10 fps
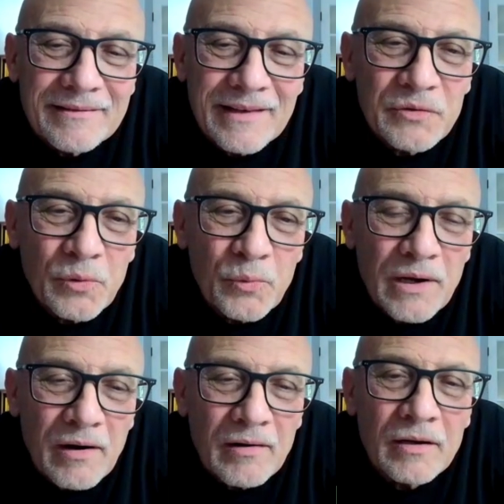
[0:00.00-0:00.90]
That's what
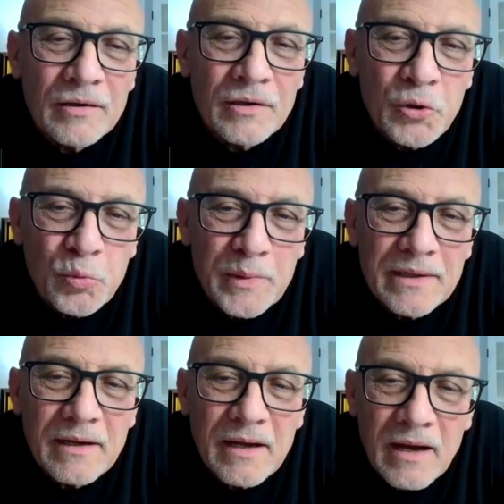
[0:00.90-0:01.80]
we are, a
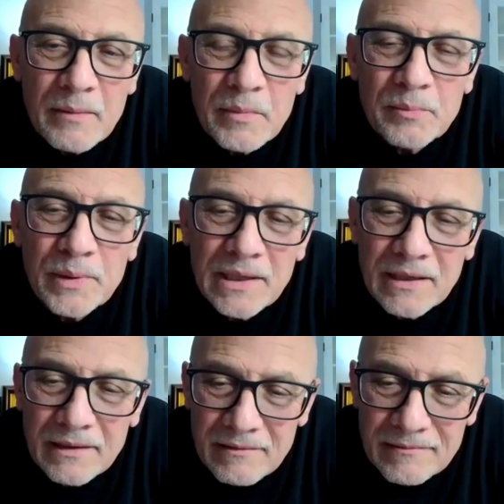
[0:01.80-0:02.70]
human, comma,
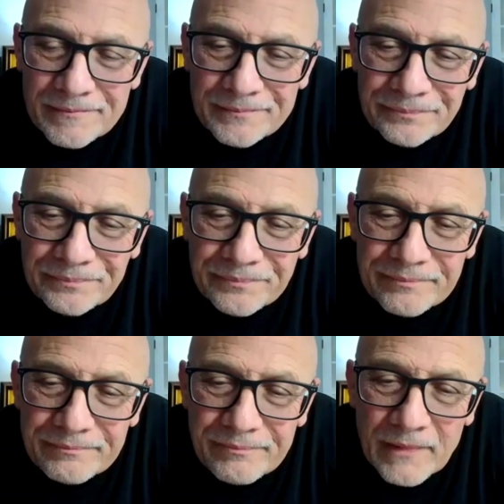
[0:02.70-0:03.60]
being.
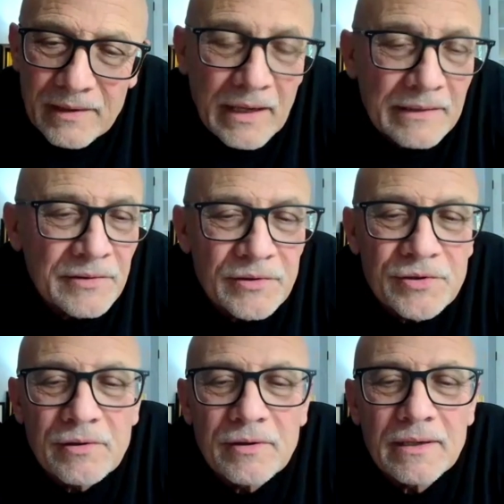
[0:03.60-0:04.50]
And that's the
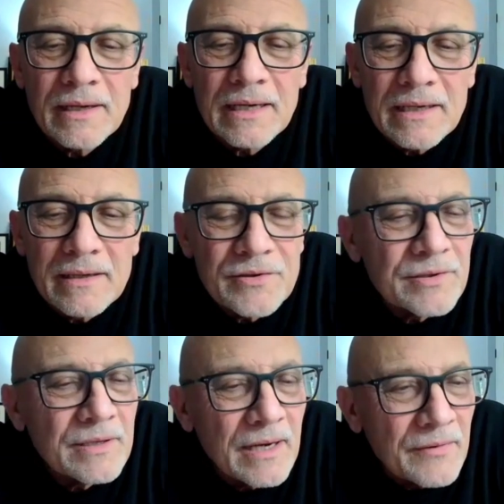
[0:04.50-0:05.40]
journey that each
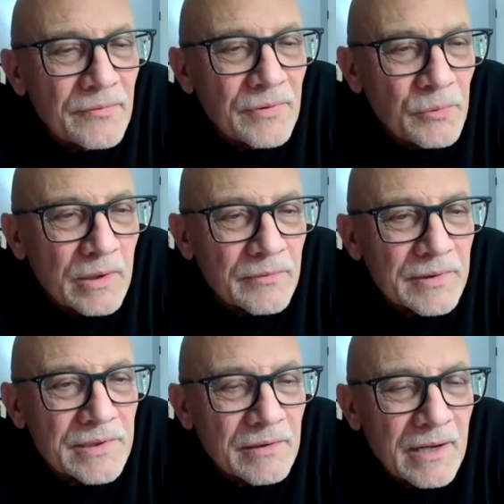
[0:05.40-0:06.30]
and every one of
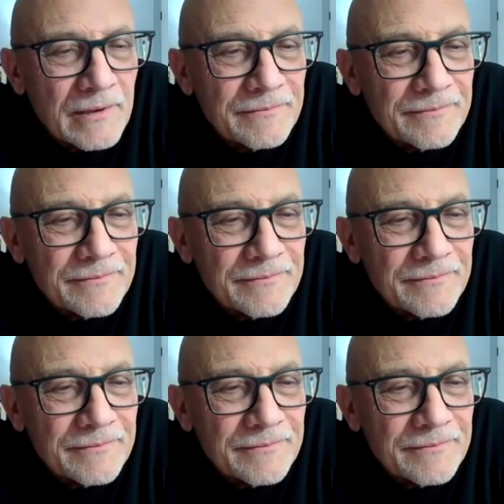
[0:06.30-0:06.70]
us are on.